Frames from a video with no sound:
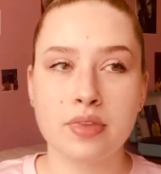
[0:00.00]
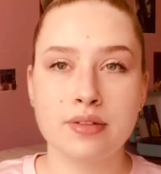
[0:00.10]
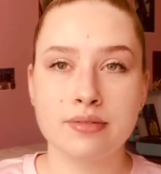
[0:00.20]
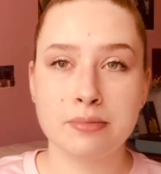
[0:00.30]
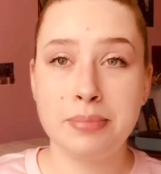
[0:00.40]

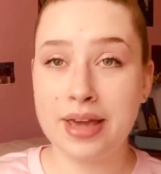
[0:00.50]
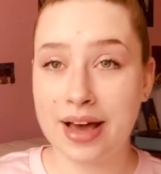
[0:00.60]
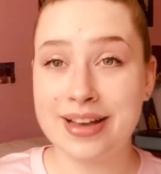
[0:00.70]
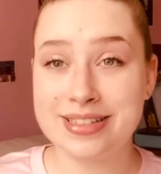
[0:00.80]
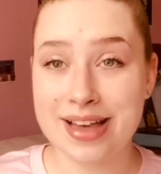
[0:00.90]

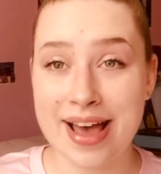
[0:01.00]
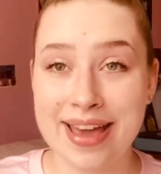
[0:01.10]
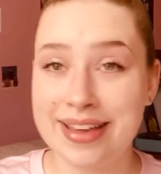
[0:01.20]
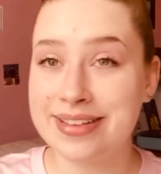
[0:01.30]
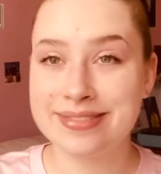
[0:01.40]
because
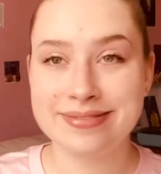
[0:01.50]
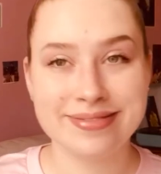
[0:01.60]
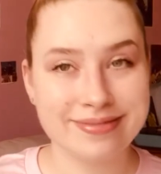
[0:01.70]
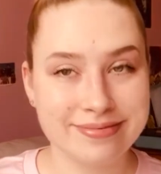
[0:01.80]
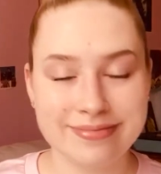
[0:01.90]

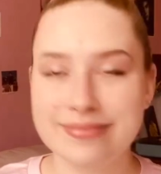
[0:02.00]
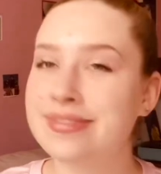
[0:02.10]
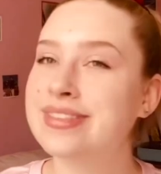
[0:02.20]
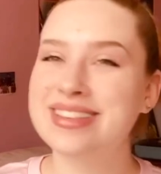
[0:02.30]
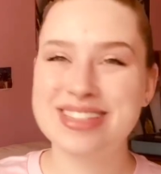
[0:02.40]

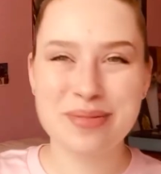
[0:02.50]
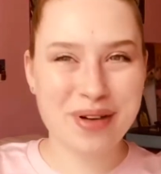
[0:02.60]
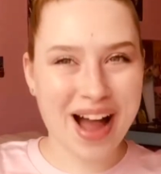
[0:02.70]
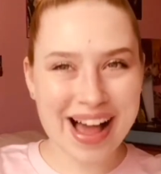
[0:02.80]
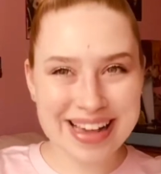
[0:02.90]

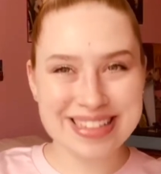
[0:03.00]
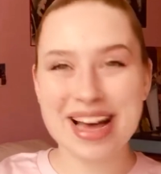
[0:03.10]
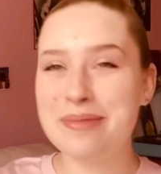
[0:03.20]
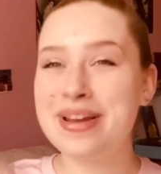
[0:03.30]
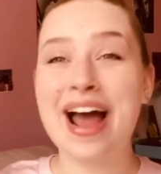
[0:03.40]
surprise, I'm
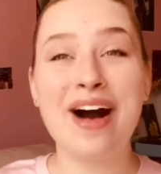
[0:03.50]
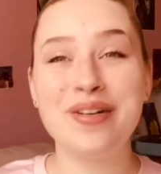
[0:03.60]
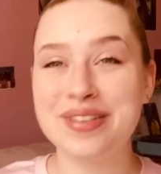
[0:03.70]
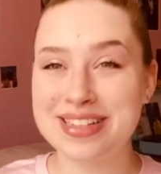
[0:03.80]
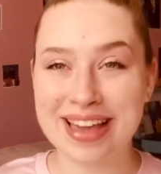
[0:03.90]
an
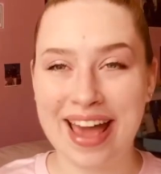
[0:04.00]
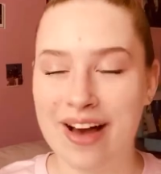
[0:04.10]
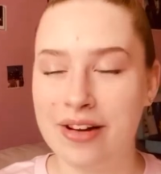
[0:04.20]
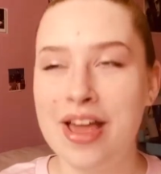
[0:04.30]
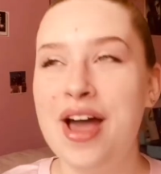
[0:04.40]
Elvis account.
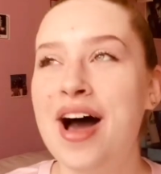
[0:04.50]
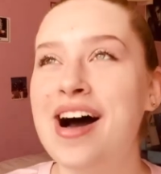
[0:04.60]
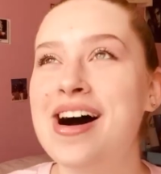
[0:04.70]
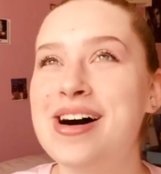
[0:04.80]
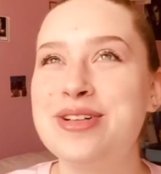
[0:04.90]

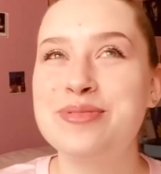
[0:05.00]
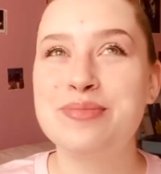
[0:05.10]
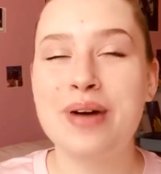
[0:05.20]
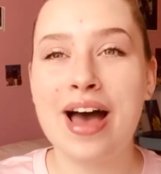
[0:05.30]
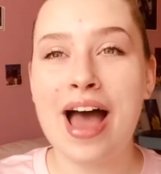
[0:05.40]

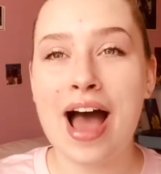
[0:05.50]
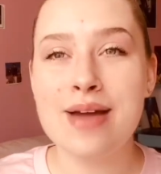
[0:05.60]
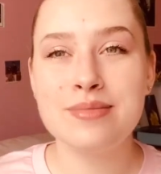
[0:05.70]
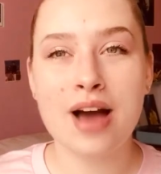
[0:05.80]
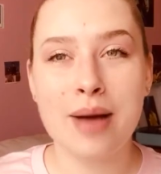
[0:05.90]
But
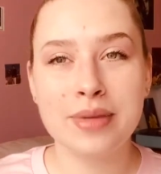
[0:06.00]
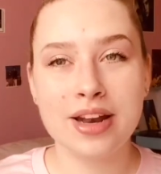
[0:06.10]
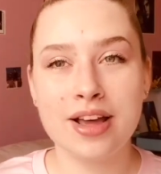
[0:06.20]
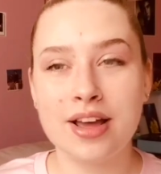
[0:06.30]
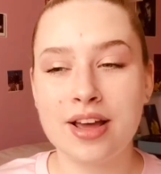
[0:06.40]
I'm
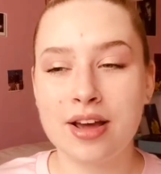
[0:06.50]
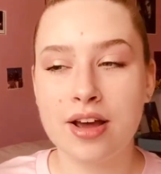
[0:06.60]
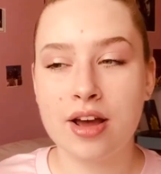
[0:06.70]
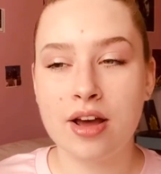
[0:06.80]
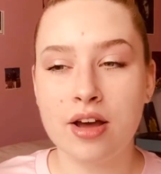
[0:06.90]

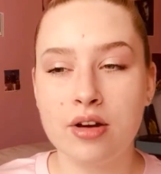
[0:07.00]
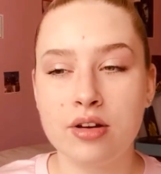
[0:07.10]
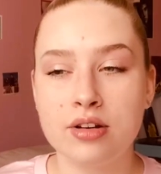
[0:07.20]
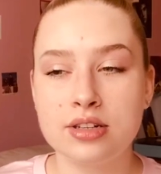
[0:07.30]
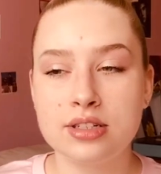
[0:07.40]
gonna
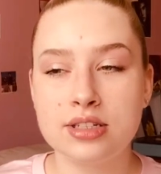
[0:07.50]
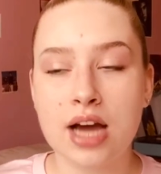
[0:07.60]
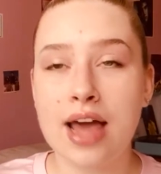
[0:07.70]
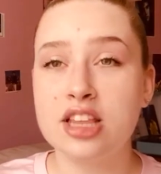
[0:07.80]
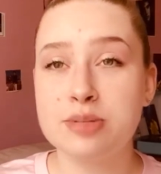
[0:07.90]
tie
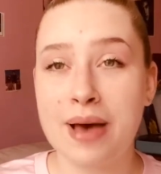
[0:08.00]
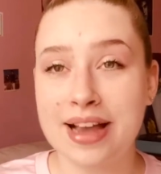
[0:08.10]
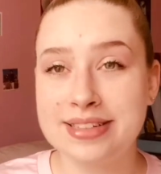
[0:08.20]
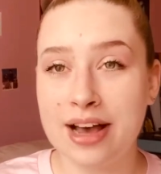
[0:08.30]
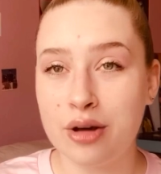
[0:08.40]
this back to
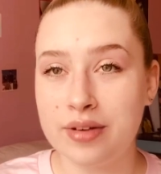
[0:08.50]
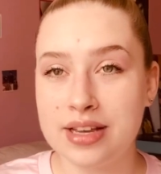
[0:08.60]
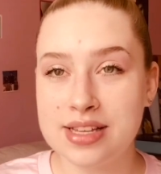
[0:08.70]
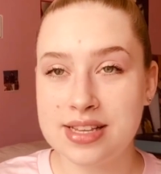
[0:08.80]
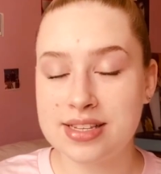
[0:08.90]

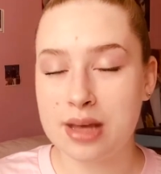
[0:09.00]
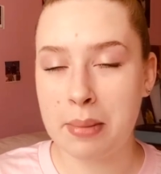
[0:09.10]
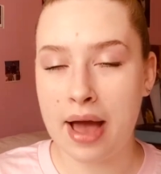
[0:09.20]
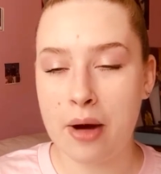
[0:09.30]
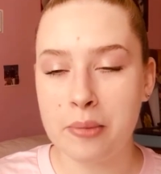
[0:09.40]
Elvis
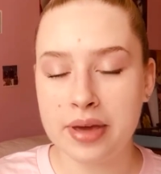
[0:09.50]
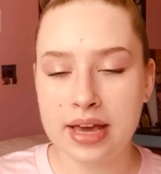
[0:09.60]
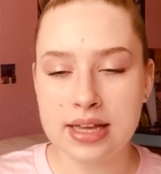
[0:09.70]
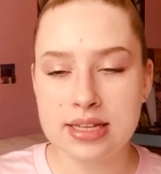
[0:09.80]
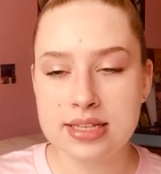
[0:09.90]
somehow,
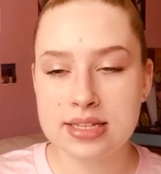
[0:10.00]
because